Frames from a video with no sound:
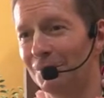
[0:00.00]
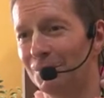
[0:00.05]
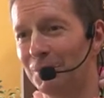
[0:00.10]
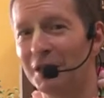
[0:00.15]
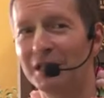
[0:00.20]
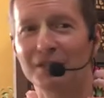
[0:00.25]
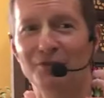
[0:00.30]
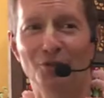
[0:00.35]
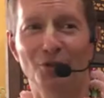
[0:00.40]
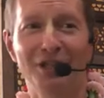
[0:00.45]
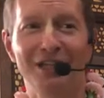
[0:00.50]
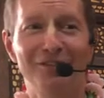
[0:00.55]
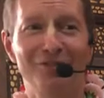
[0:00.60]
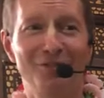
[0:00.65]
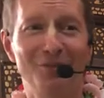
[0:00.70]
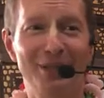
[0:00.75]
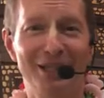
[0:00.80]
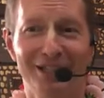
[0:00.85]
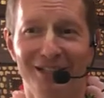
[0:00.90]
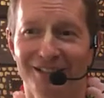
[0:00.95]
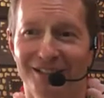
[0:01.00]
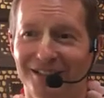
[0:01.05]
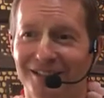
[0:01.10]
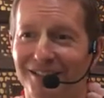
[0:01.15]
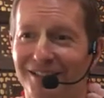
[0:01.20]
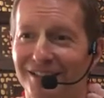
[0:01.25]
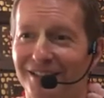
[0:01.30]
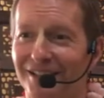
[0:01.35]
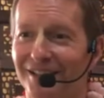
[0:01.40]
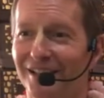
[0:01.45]
Please forgive me
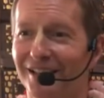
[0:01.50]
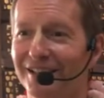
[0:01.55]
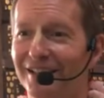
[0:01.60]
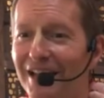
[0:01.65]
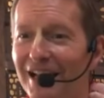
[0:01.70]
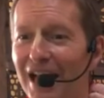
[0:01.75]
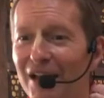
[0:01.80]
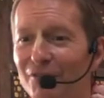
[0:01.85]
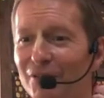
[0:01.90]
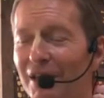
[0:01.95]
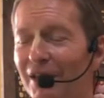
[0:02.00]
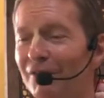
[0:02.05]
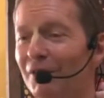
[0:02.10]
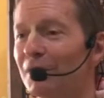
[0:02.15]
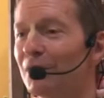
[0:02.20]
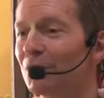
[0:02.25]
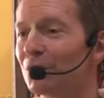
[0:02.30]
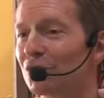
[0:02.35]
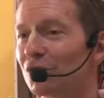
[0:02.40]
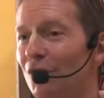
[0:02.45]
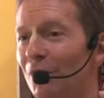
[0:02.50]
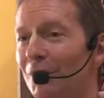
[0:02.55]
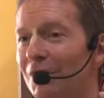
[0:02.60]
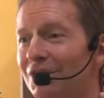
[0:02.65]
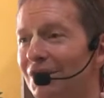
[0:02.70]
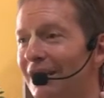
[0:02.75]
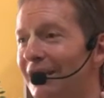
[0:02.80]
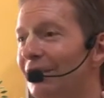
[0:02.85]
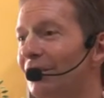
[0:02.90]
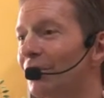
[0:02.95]
that I've given you so
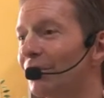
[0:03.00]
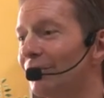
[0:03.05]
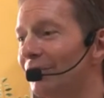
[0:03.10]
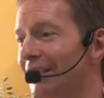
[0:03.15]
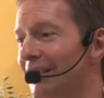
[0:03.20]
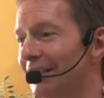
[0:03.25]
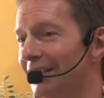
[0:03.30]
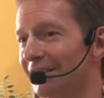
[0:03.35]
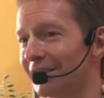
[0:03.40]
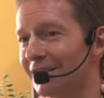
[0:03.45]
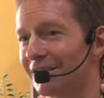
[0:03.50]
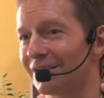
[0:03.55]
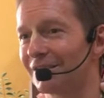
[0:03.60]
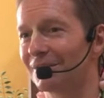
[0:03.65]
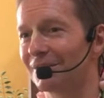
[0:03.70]
much inconvenience.